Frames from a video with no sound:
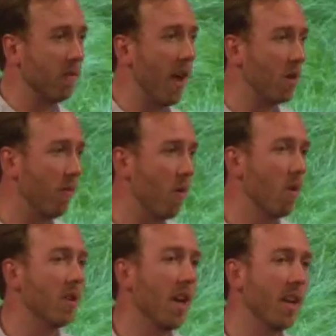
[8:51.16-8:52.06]
And in fact, we've
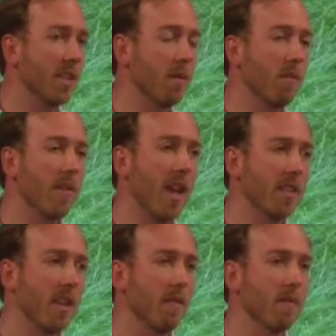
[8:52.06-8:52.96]
heard uh, some of that
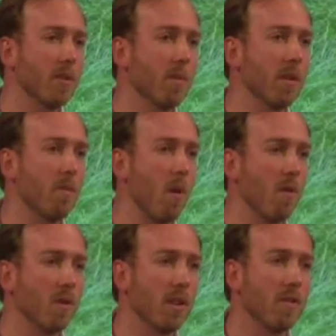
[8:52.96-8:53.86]
today from some of the
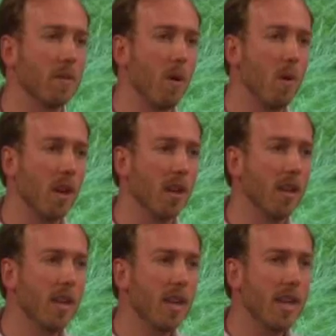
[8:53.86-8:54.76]
partners that have spoken.
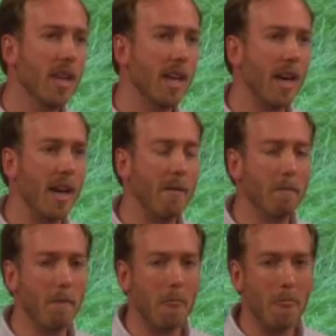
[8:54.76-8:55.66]

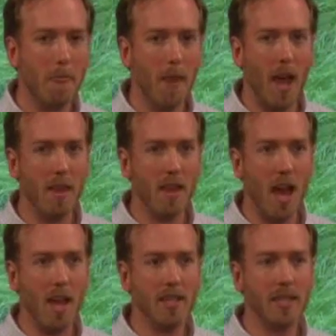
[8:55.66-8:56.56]
Um, I,
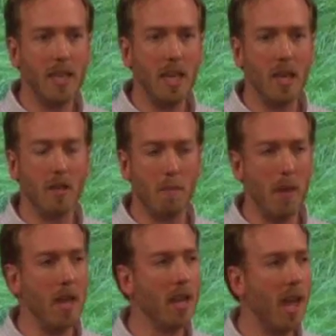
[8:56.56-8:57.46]
I see the
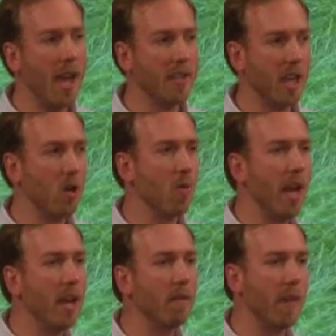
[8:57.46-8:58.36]
pin as a
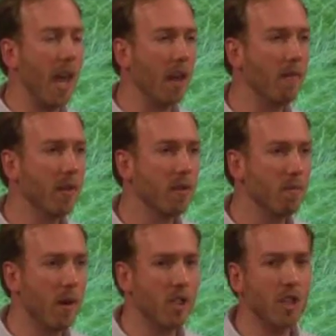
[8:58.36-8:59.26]
creative canvas,
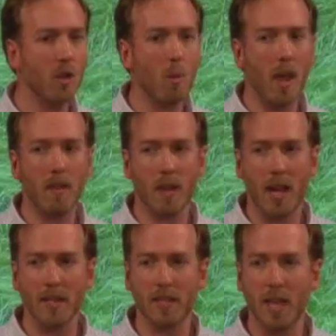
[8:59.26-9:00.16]
much in the way that
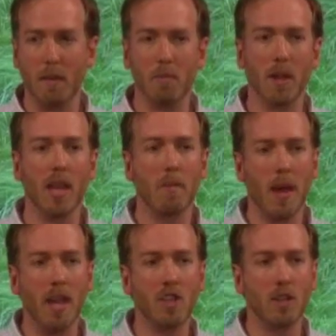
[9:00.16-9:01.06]
I see a blank
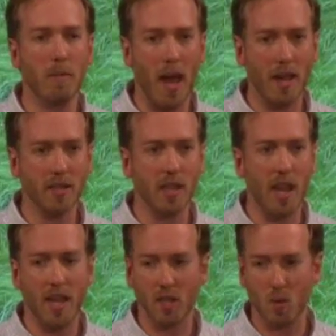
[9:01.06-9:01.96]
page in a magazine
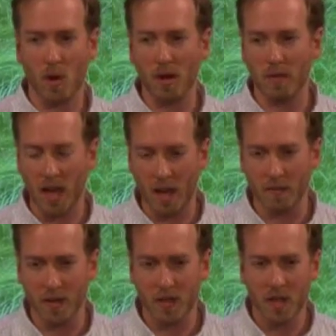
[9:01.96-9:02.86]
as a creative
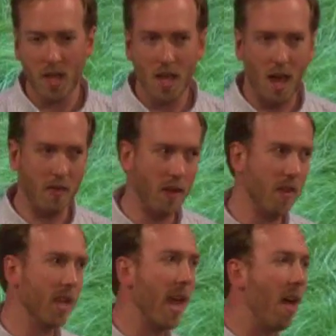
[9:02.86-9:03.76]
canvas. I think
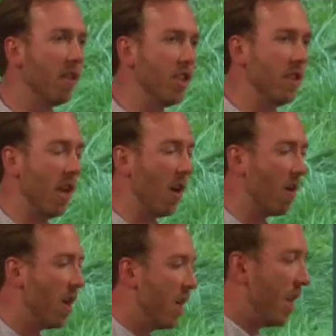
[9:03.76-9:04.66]
the analogy
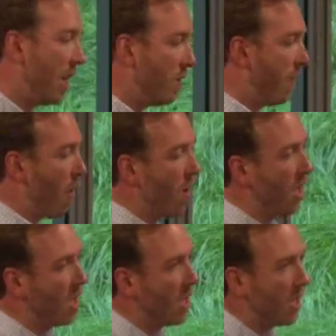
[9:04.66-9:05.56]
there is
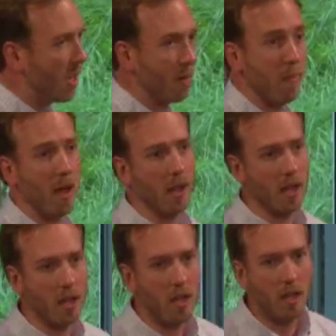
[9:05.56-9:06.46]
very
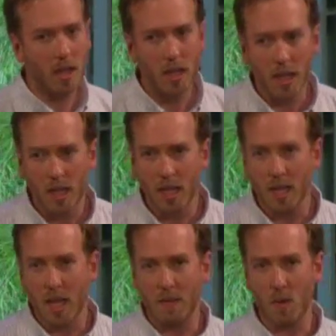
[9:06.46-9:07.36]
compelling.
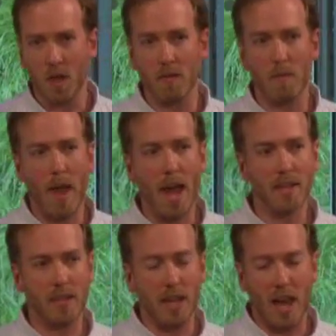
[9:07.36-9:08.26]
If you think of a
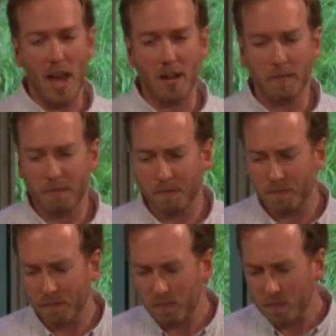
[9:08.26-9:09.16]
magazine ad
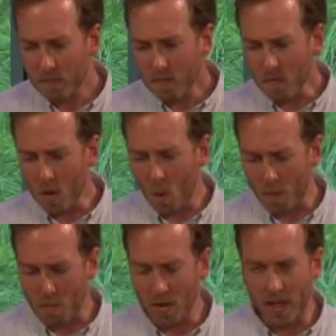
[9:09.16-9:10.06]
or
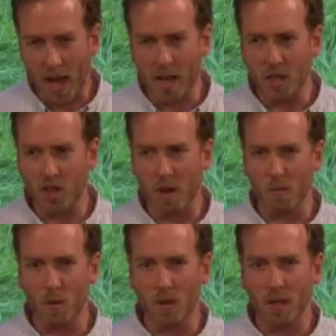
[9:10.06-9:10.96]
a print ad in
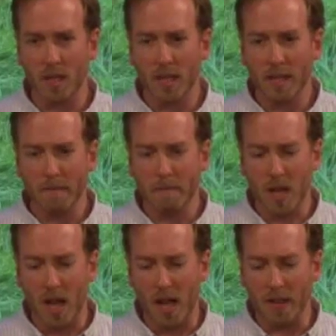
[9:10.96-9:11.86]
general,
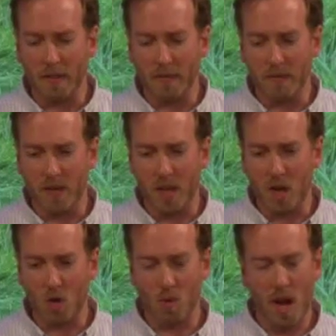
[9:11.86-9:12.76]
uh, the
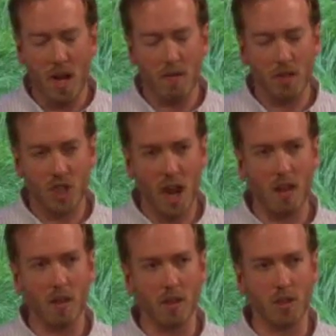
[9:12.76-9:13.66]
creative
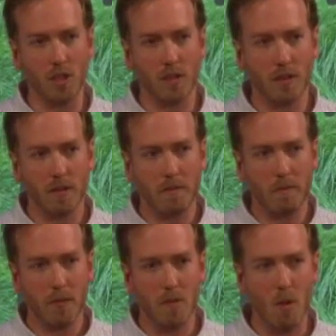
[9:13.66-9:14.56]
challenge,
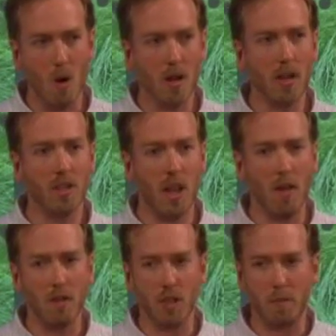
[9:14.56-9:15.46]
the marketing
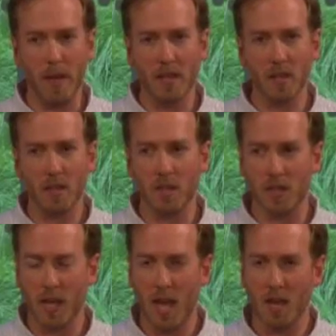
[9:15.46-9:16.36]
challenge, is basically to
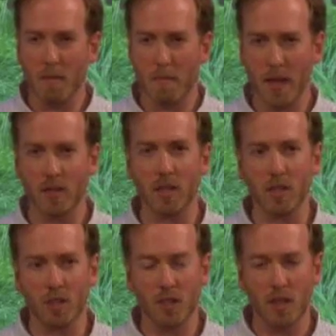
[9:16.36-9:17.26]
take a
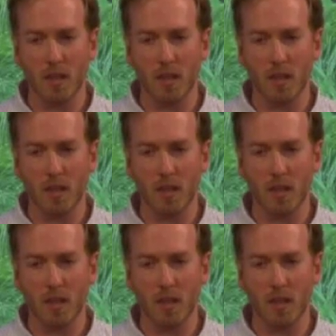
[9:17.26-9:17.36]
message